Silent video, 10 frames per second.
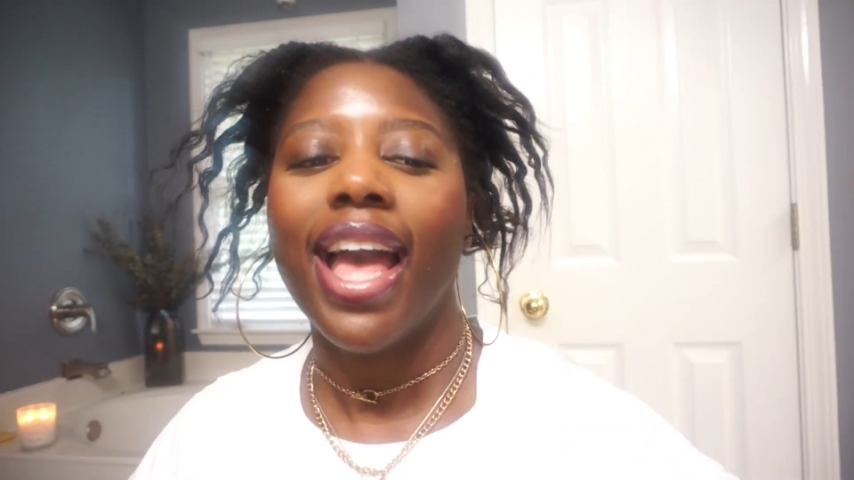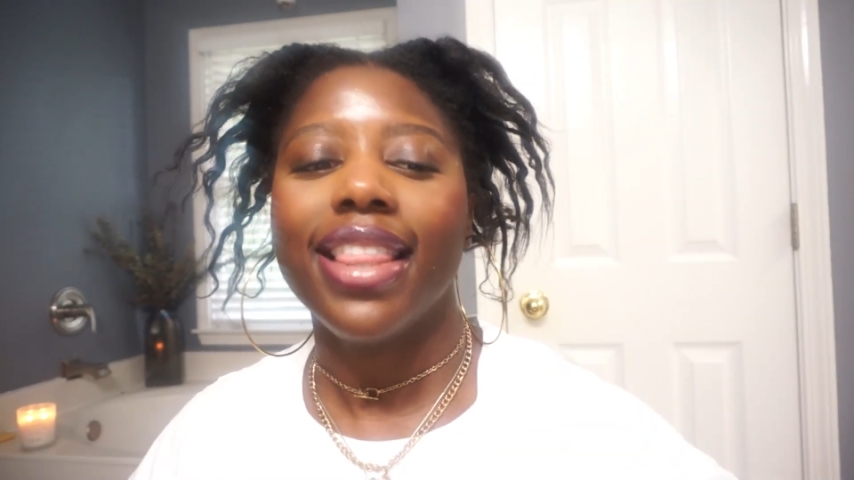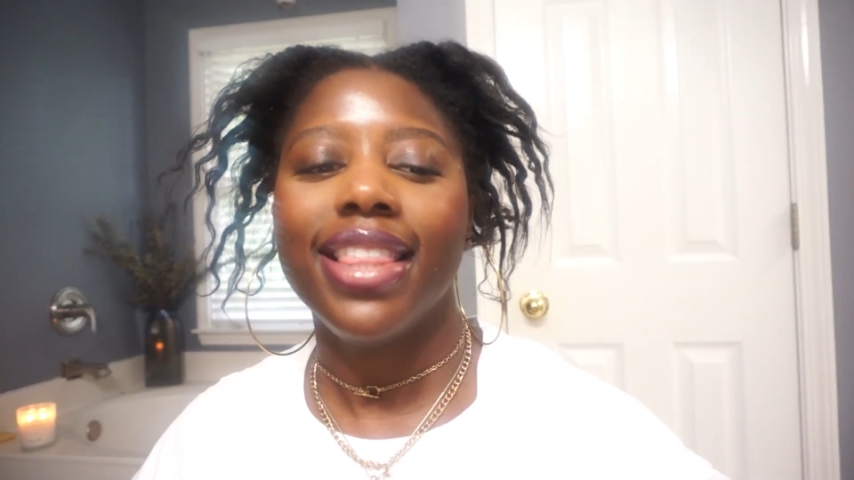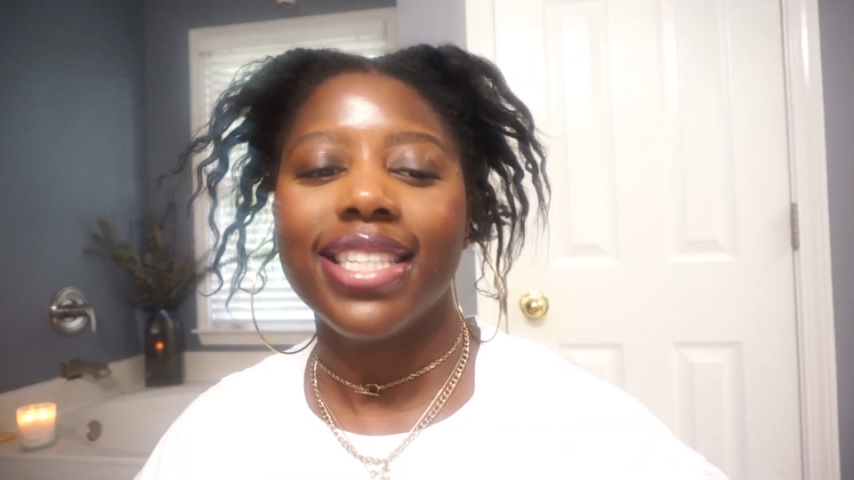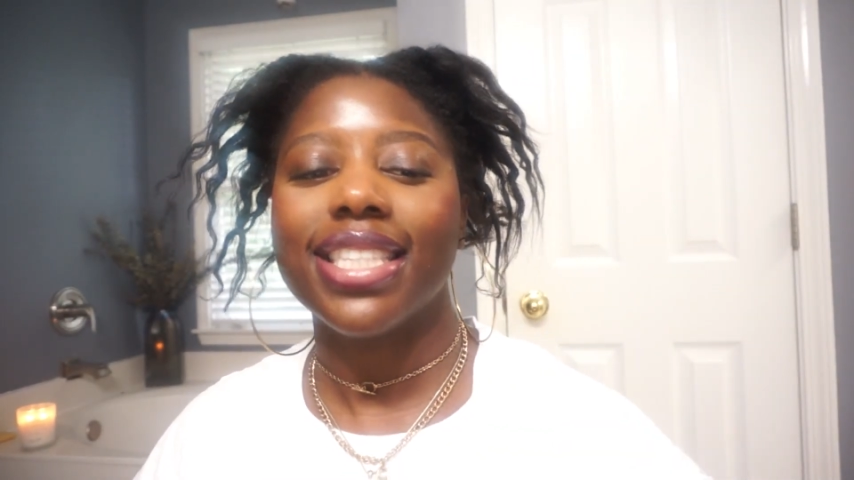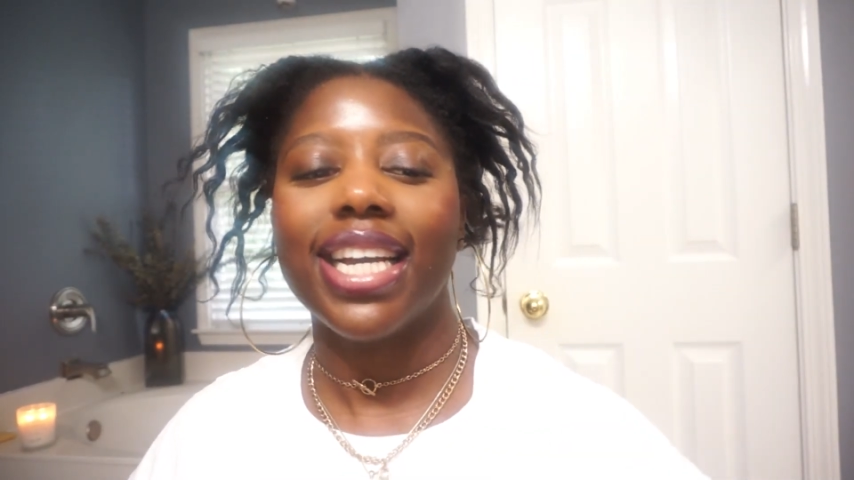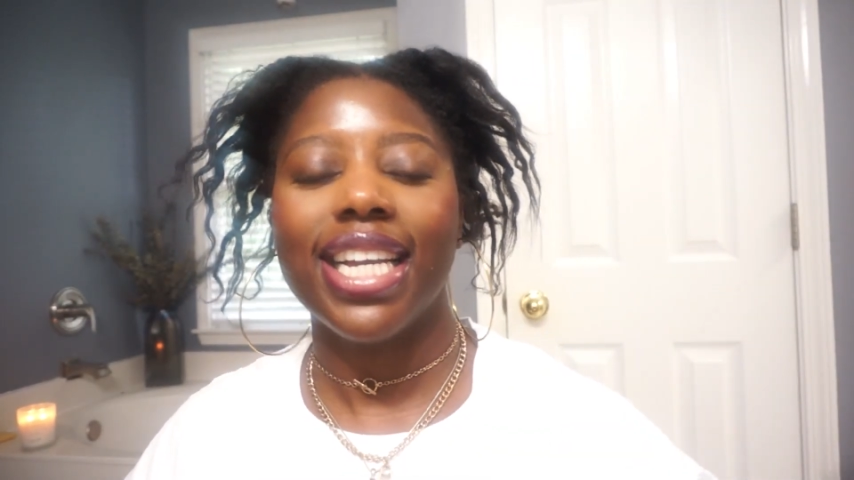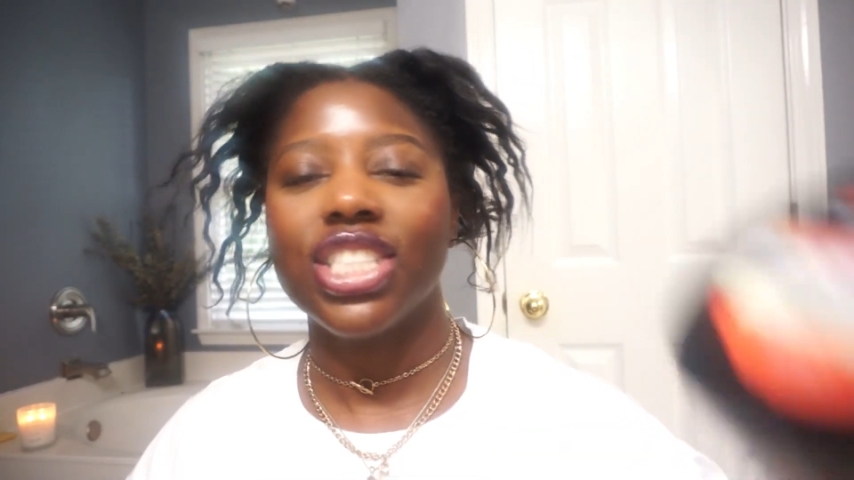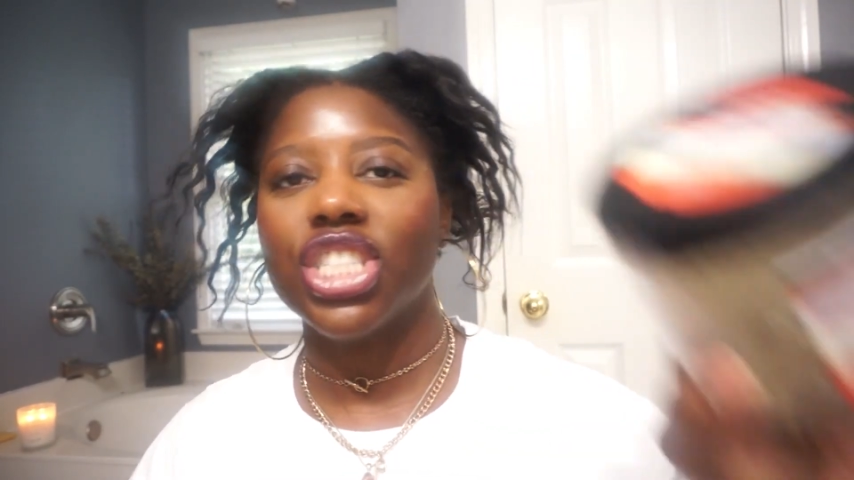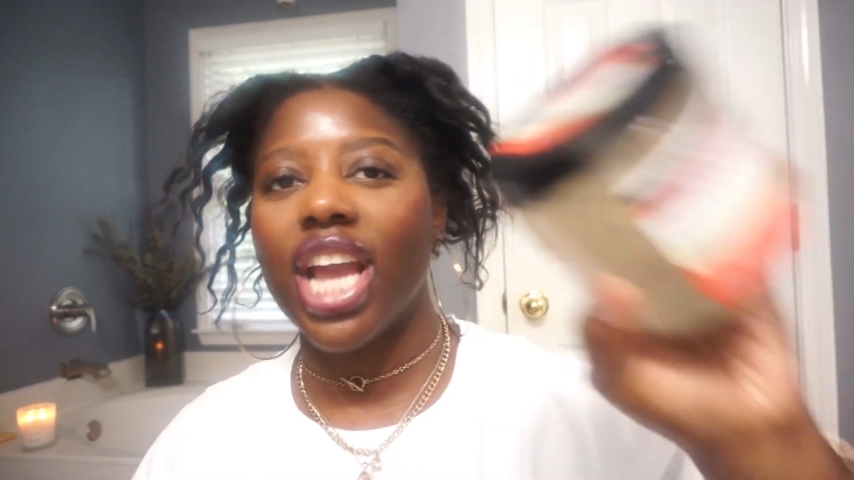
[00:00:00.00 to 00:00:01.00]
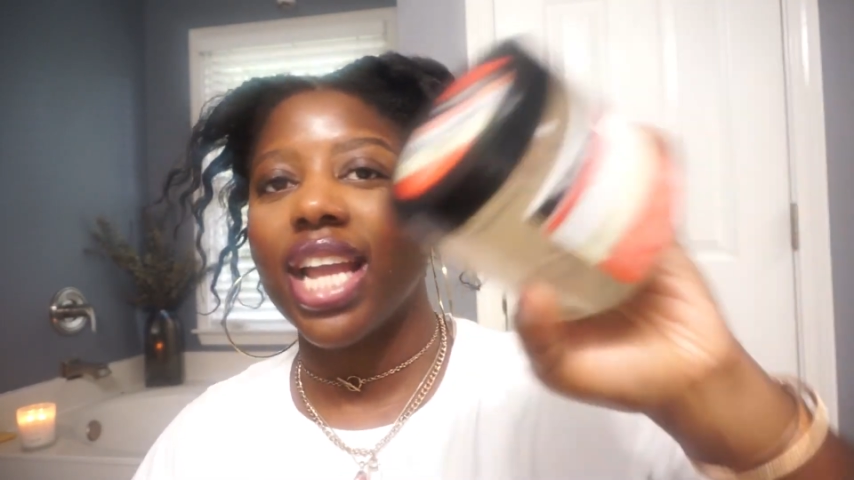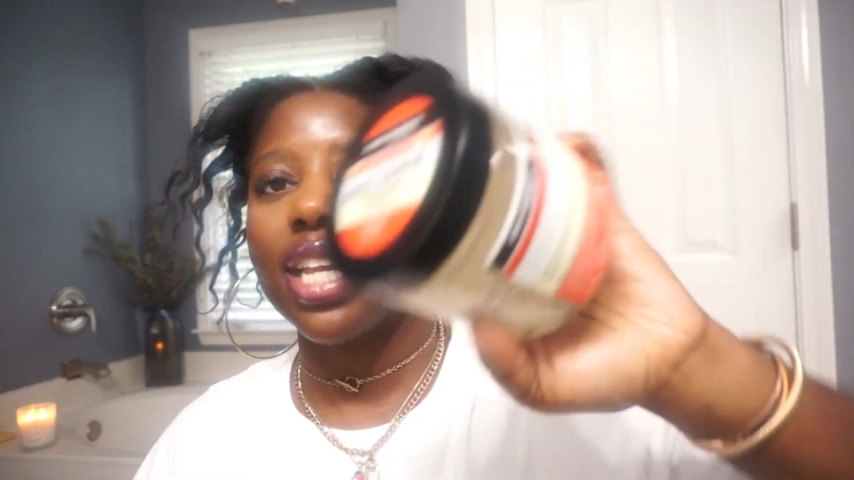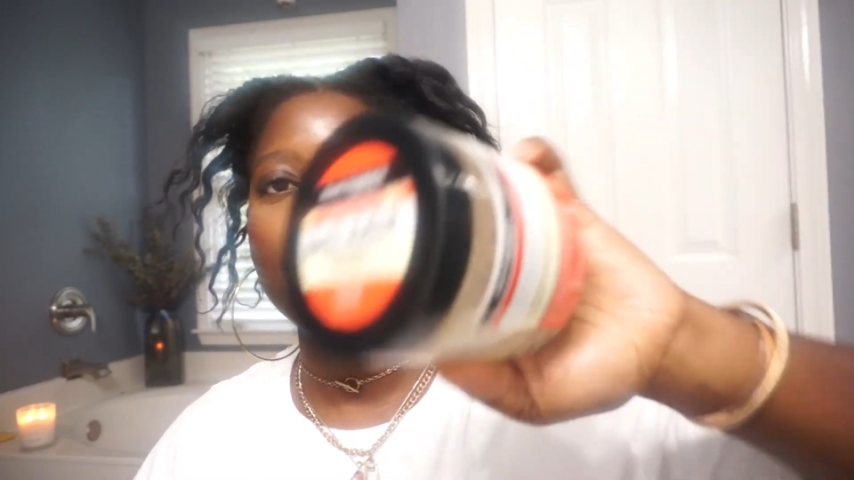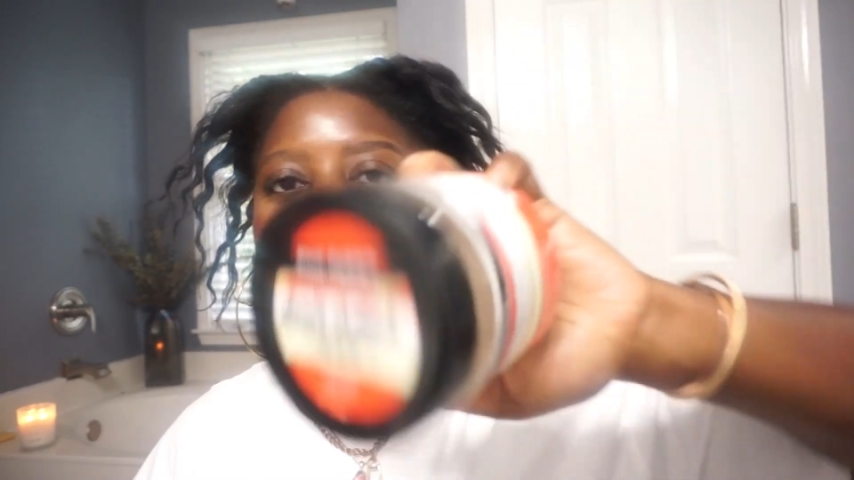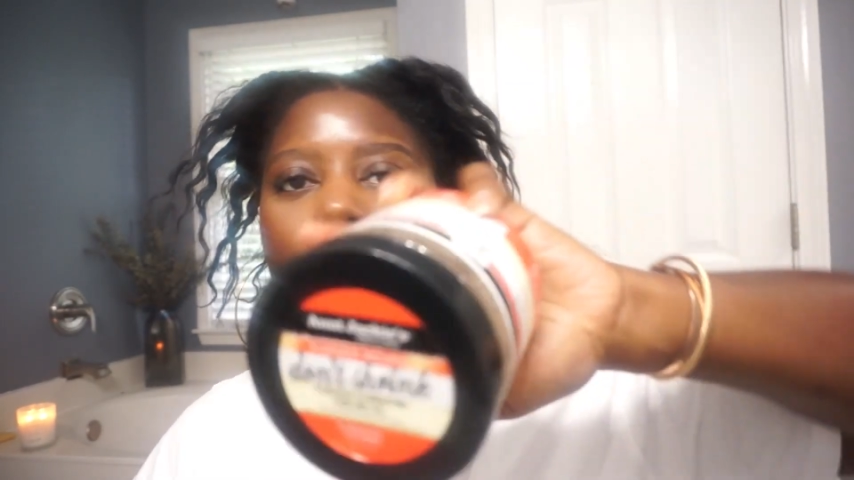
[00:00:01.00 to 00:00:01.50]
This Aunt
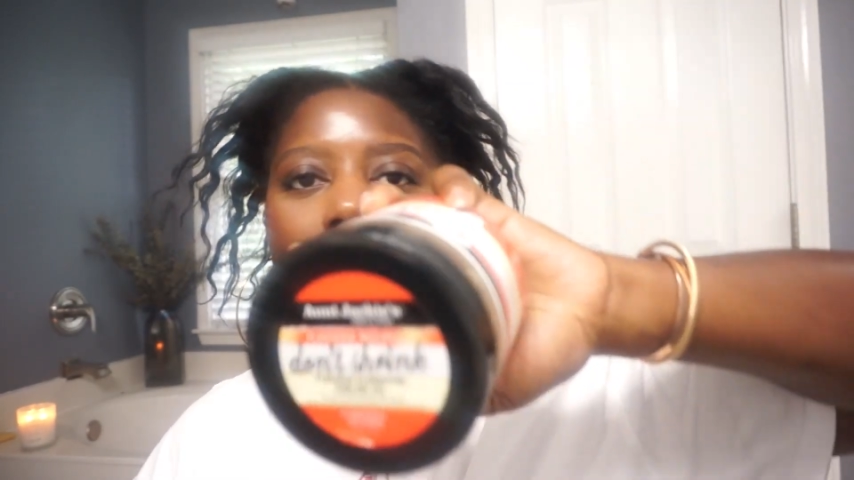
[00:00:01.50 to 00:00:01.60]
Jackie's.